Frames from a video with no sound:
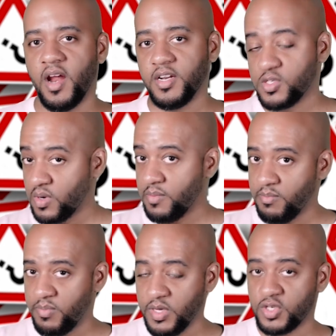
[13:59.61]
I just want to
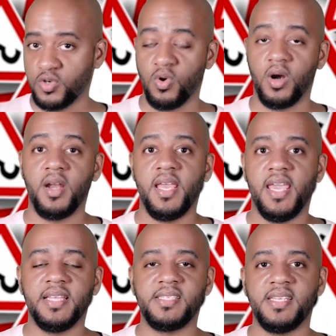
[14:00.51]
be sure
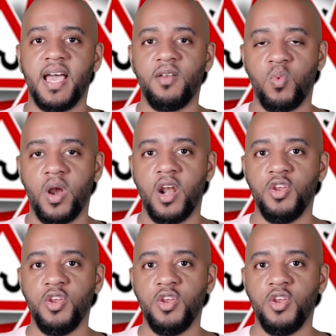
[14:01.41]
it's not where